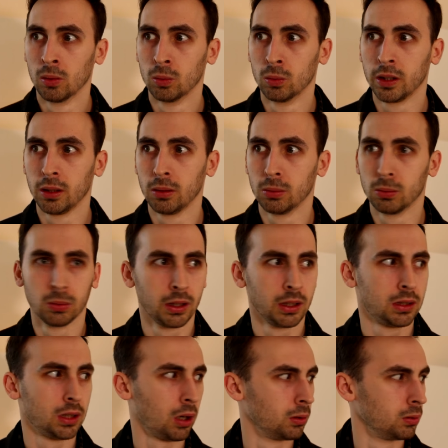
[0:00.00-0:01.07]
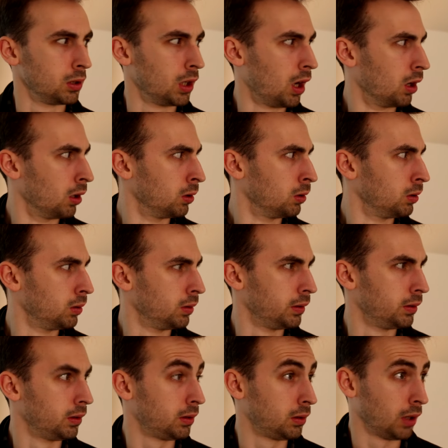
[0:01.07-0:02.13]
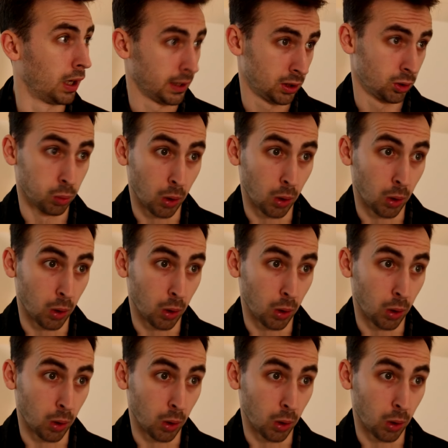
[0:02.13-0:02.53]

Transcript: We don't know. That's